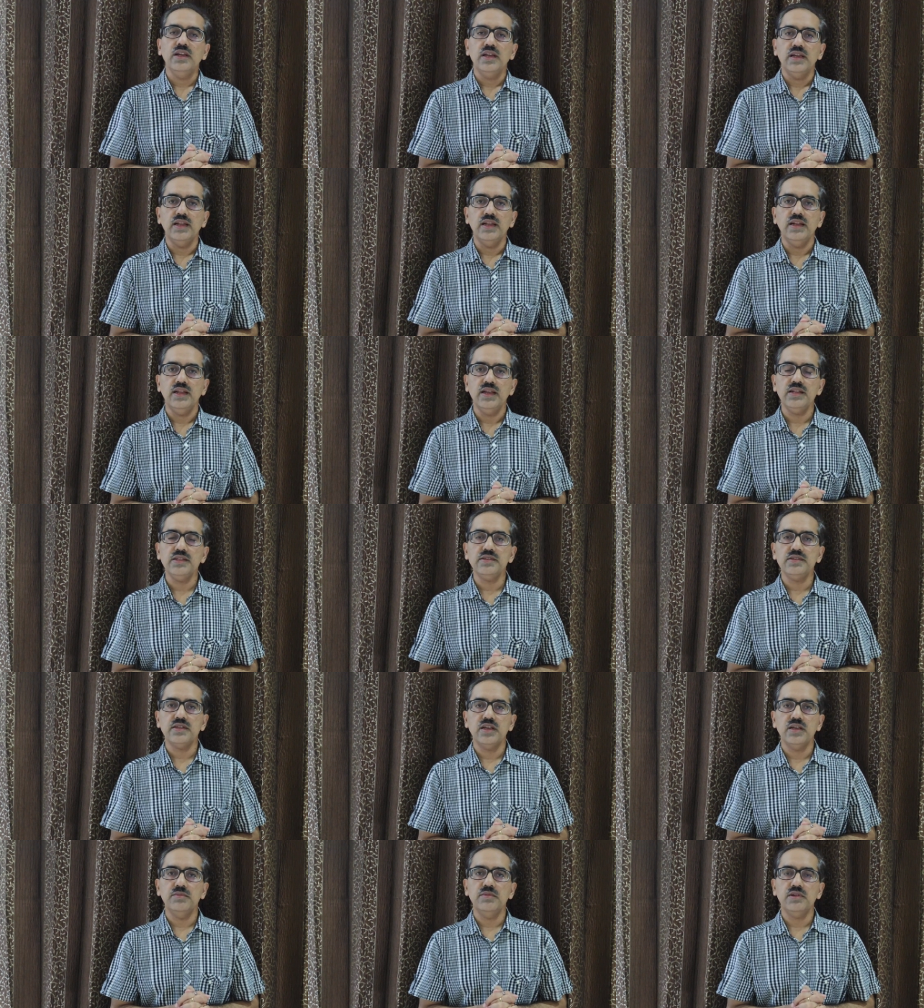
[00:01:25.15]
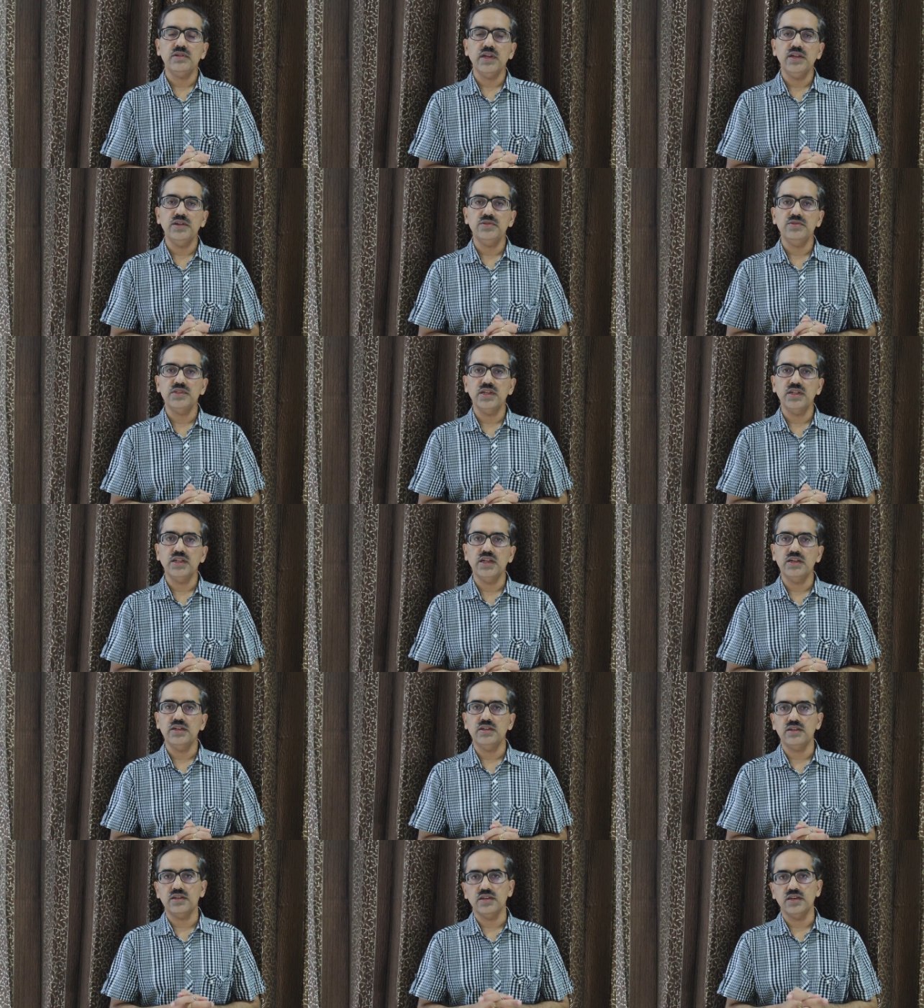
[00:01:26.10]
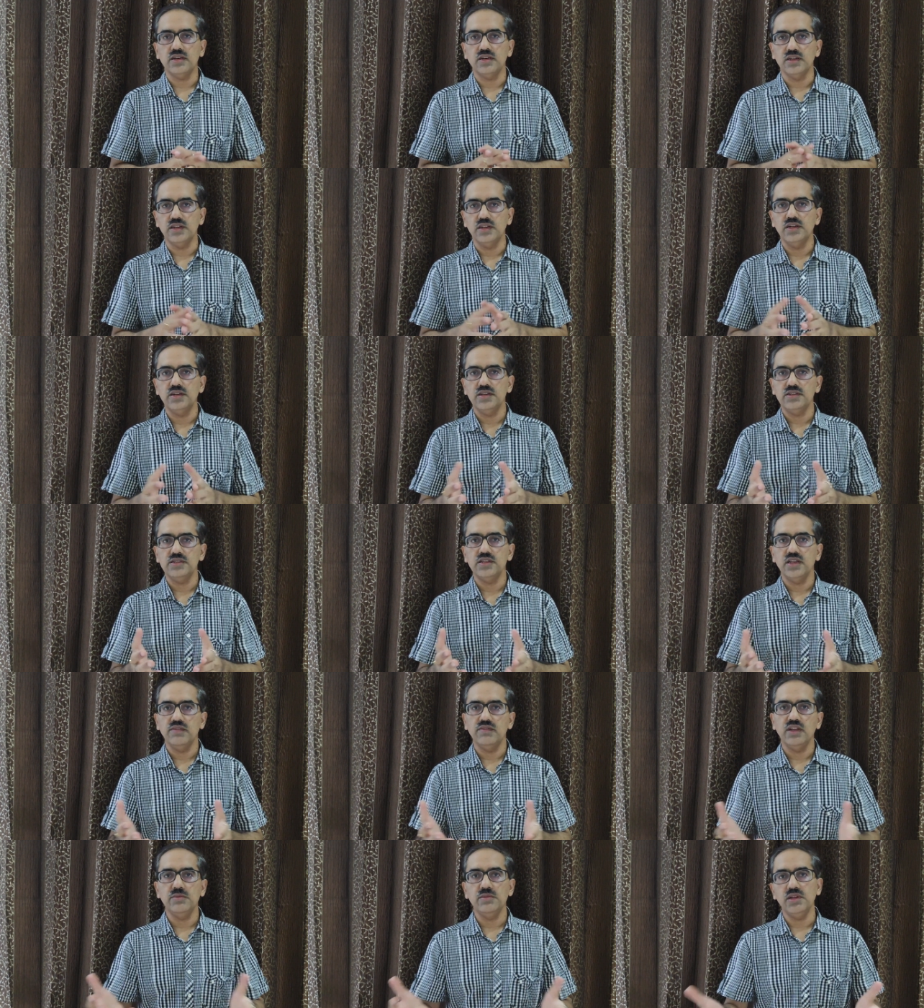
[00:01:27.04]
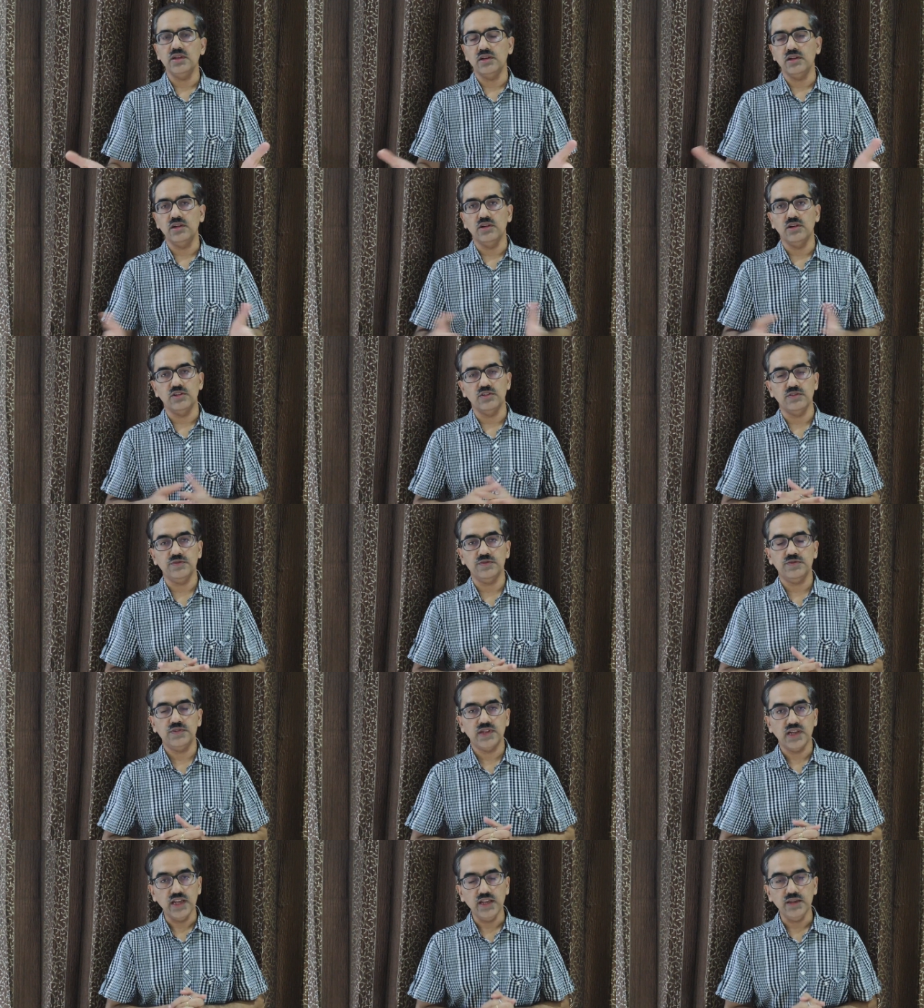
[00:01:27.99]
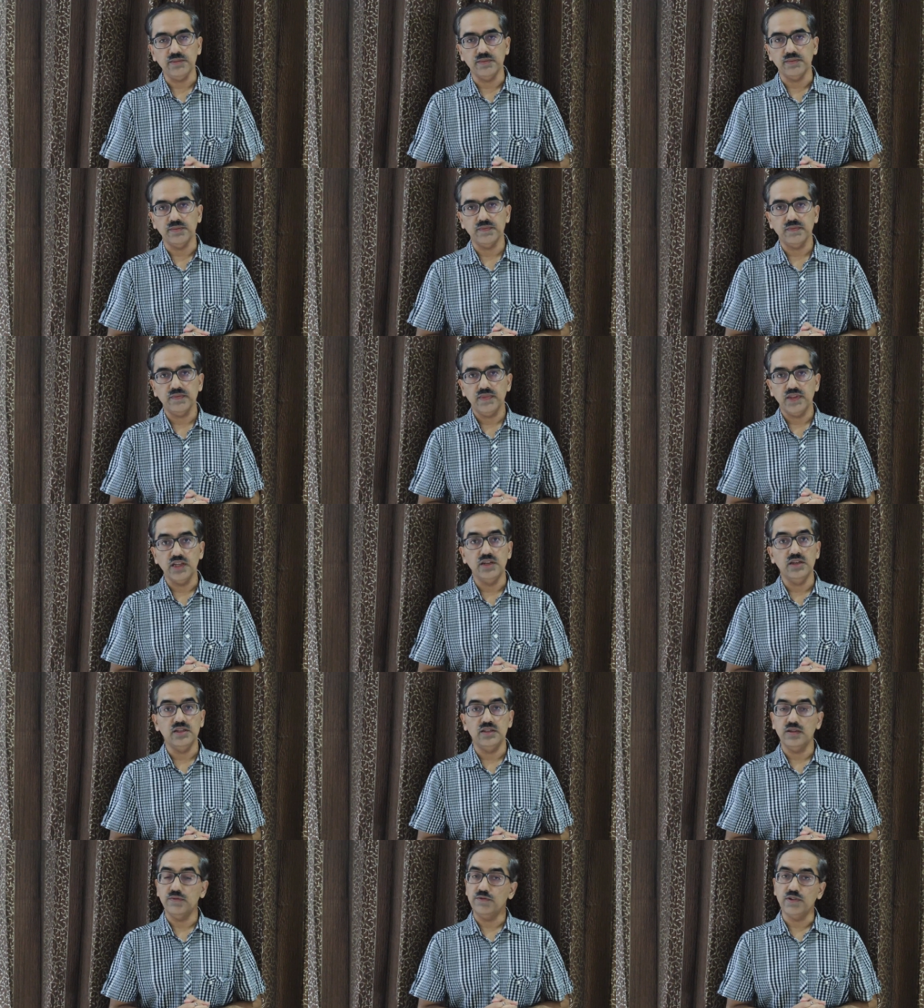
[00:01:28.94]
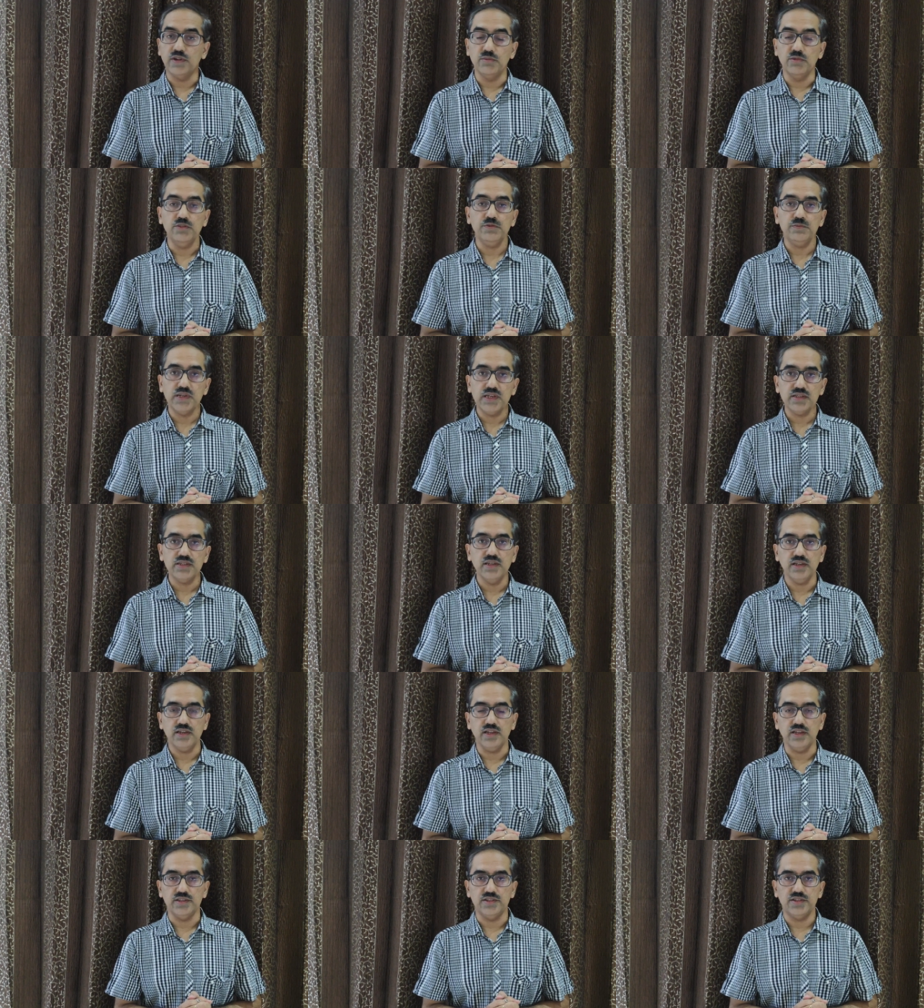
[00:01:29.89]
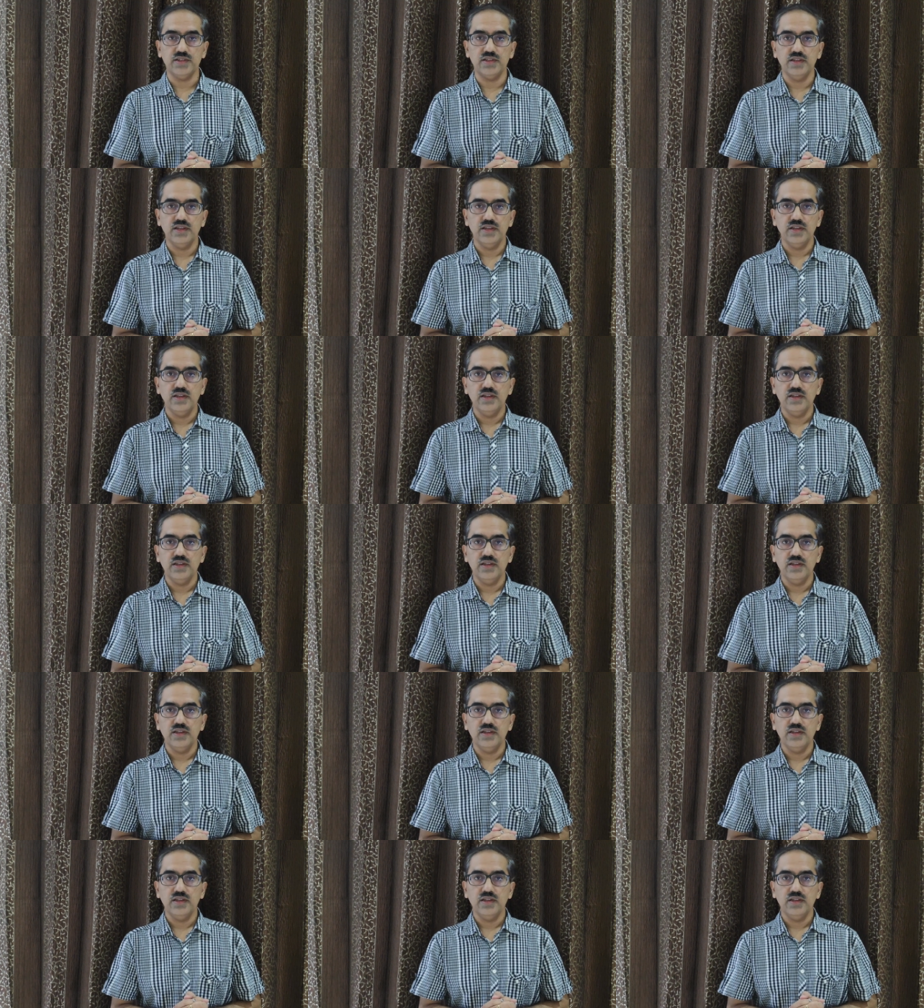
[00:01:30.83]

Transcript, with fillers: And hence I'm trying to say that uh, it is saving me a lot of time in the form of percentage.